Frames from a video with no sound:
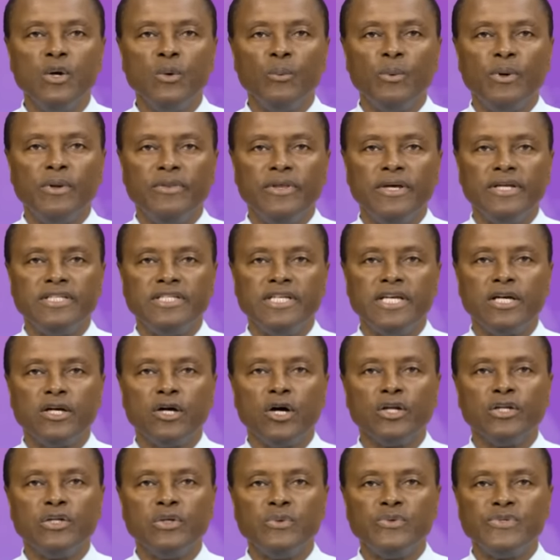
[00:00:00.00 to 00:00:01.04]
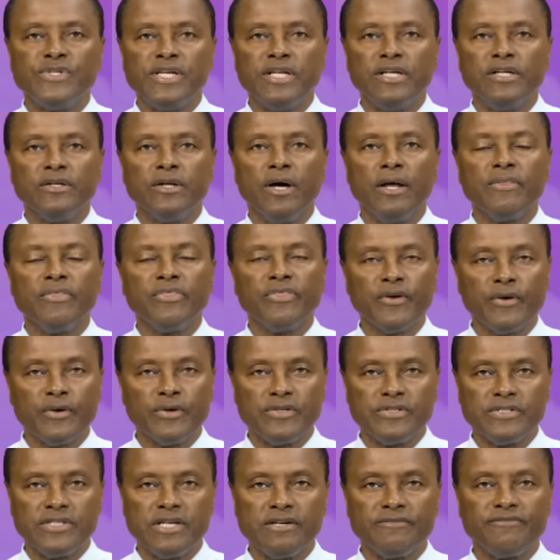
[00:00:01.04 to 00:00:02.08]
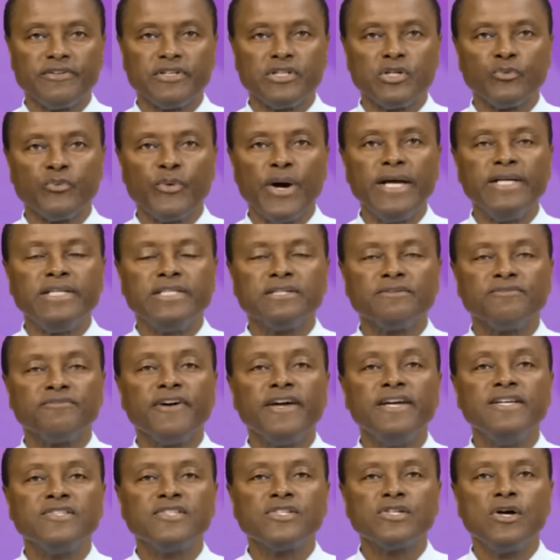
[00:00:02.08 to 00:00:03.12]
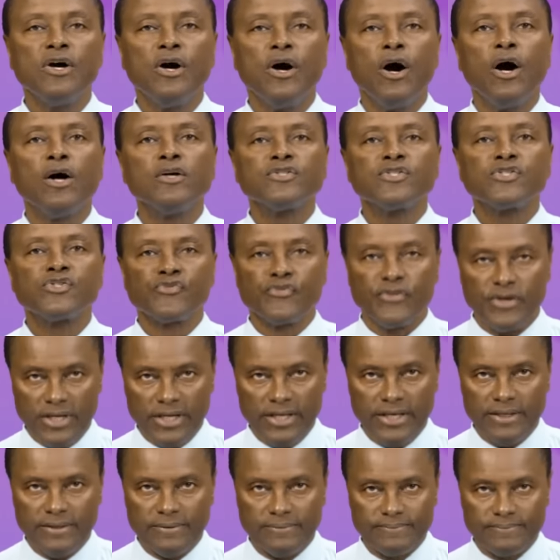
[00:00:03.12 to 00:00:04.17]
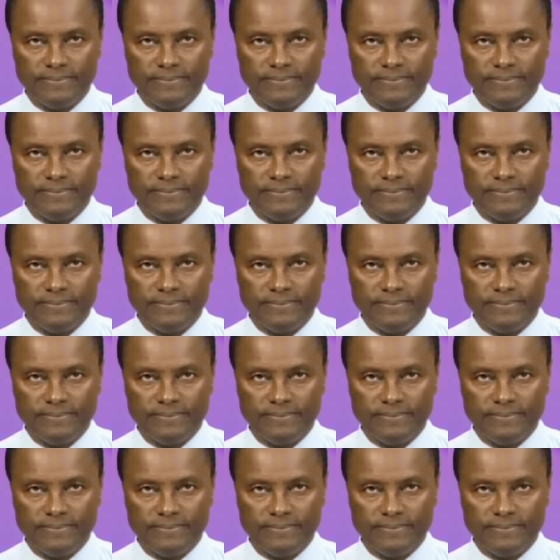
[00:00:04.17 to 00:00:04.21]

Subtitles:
when they take on New Zealand on Thursday for the right to face Australia.